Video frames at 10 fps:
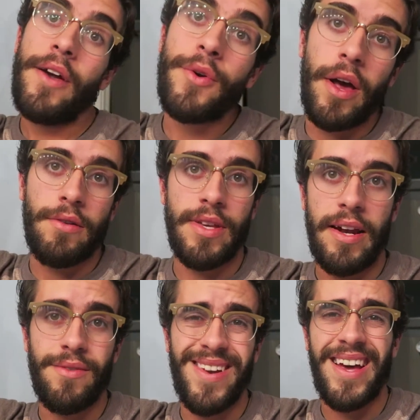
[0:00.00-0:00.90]
Who knows?
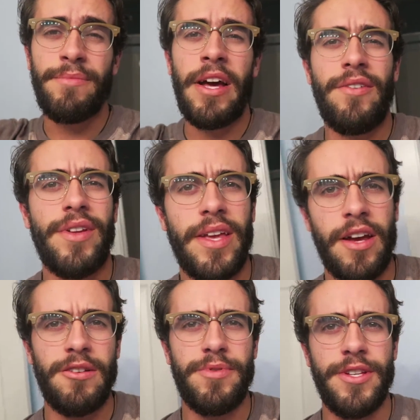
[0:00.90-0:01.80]
I don't, I'm not really
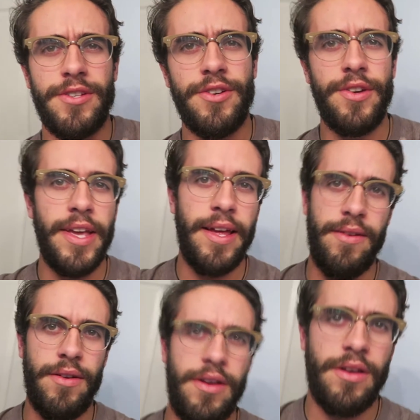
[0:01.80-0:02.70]
100% sure
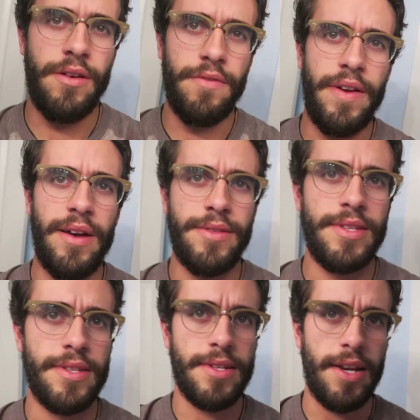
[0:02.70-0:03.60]
yet of how
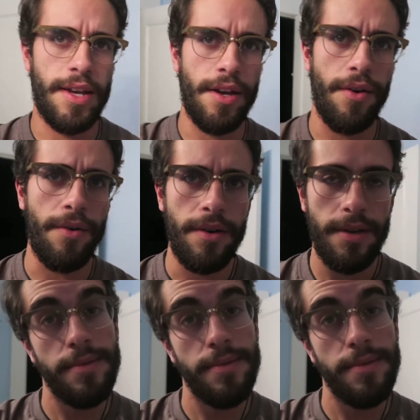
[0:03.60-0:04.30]
this is gonna go.